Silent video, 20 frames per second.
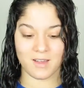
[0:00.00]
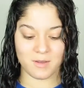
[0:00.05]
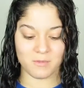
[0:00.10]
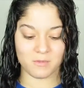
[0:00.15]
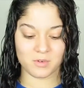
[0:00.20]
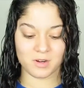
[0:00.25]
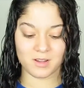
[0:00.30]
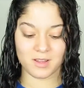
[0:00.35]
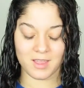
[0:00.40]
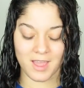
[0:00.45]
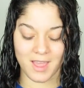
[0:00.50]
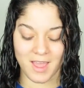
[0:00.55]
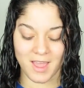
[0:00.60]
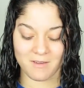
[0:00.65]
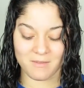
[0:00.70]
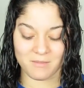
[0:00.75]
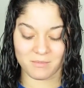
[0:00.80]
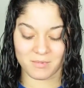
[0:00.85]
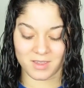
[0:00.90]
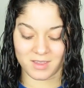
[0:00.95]
I'm really
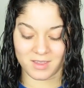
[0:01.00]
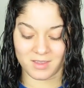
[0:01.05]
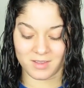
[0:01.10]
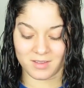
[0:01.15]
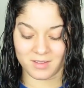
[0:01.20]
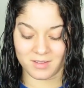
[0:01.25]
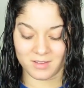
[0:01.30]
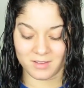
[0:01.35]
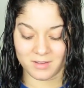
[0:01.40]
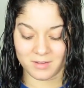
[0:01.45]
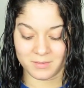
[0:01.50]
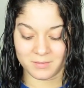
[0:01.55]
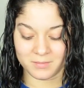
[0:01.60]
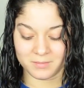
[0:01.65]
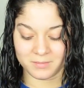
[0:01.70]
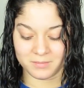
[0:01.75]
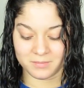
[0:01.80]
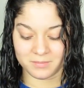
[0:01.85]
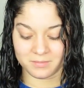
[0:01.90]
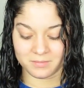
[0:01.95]
happy.
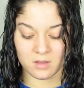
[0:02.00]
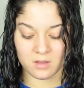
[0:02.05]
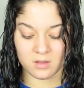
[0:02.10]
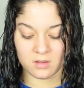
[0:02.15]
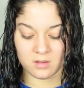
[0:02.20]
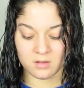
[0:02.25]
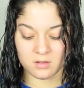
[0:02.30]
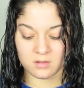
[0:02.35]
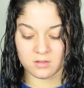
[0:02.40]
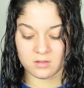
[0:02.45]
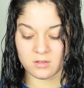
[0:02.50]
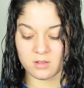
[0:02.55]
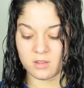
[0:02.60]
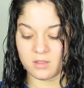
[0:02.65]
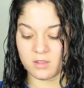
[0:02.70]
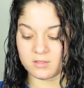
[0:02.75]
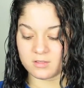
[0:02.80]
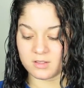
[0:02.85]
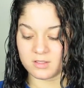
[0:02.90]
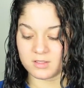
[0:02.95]
So
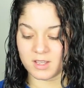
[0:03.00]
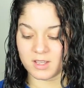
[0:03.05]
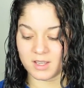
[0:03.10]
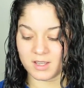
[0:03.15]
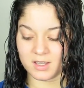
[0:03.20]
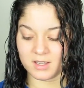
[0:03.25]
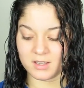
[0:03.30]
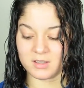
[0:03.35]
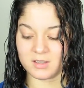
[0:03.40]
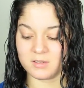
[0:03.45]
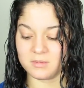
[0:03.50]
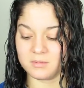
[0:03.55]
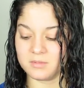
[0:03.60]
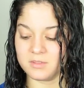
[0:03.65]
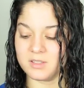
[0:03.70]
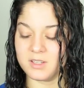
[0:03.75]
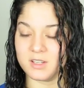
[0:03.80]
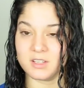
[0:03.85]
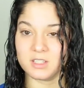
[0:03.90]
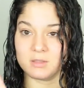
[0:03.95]
this is like
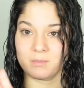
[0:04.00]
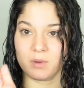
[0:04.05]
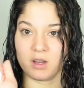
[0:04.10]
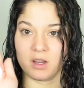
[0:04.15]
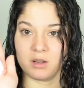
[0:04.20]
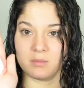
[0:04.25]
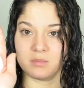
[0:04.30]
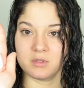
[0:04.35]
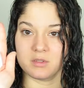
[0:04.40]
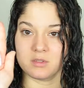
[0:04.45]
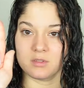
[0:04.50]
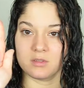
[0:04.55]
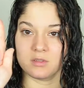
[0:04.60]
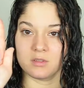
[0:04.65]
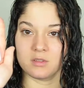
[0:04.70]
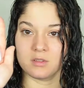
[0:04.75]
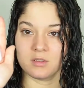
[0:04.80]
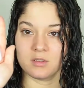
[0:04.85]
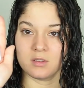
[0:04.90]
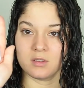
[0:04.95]
6 pumps
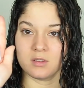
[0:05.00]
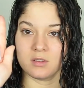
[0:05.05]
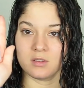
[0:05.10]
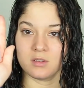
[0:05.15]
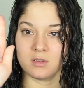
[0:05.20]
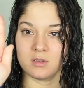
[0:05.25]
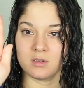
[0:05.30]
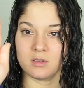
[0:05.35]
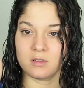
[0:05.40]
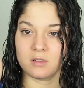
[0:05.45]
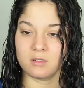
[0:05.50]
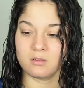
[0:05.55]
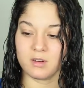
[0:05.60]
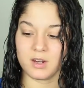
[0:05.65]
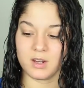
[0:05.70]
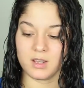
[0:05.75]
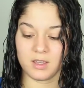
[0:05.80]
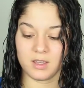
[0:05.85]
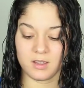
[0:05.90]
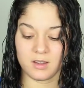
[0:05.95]

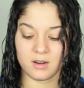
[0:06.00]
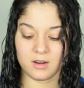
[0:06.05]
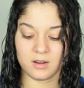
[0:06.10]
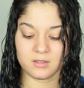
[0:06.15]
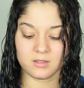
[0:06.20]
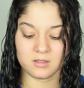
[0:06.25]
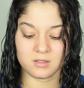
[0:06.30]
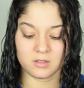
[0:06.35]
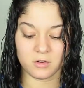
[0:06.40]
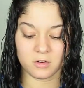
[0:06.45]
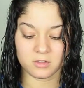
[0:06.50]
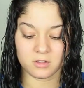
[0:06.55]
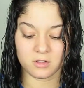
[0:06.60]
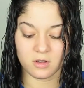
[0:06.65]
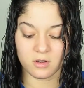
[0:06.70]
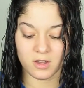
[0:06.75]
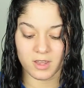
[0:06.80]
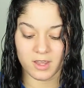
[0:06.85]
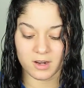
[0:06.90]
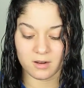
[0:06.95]
right here. Just going to
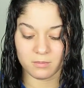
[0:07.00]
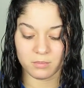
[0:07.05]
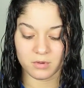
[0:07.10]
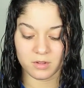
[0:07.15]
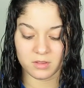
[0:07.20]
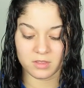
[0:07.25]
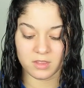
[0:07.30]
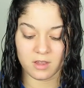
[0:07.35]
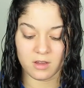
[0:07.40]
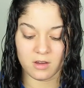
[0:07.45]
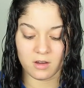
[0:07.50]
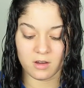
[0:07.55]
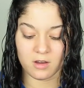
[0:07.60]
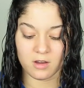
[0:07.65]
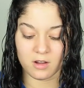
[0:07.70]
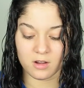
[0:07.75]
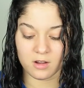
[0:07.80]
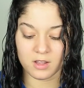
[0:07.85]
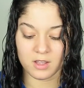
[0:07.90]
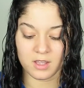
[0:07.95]
go ahead and put that
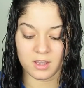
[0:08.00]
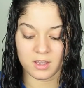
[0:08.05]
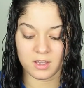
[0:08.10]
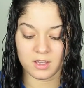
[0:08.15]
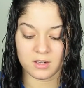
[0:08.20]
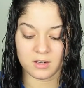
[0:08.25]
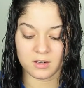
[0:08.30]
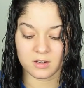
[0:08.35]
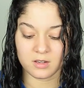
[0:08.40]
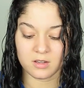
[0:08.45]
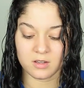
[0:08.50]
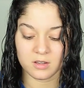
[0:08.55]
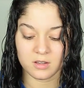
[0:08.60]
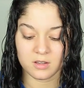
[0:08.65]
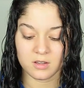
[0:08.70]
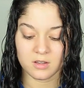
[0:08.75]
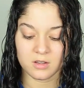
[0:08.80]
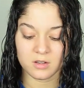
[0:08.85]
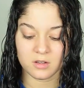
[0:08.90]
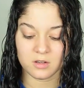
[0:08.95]
all in
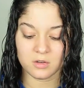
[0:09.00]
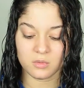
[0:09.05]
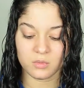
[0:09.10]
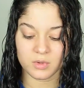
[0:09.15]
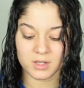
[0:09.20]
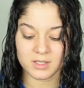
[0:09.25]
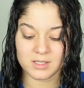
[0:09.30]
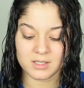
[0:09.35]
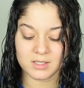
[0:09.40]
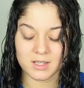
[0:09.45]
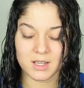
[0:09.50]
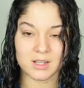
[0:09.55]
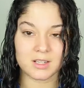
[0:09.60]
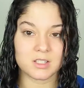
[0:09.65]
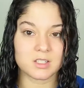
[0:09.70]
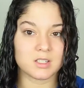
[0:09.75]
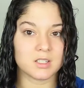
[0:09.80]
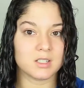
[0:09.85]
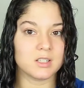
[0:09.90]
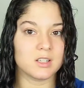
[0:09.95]
one
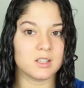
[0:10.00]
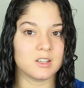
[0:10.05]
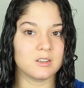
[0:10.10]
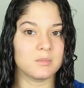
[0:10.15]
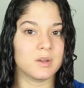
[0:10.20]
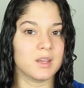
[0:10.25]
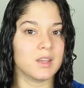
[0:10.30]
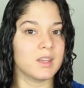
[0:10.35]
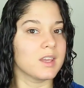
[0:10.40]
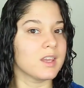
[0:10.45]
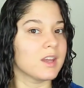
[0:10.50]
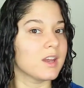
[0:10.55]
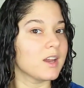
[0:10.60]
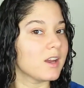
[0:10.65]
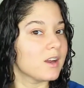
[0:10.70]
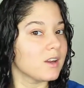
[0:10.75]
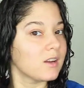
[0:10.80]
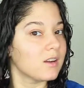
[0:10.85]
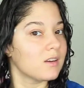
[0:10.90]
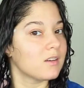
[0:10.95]
section of my
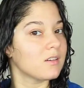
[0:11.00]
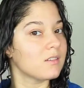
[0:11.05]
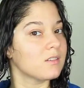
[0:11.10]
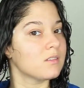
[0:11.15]
hair.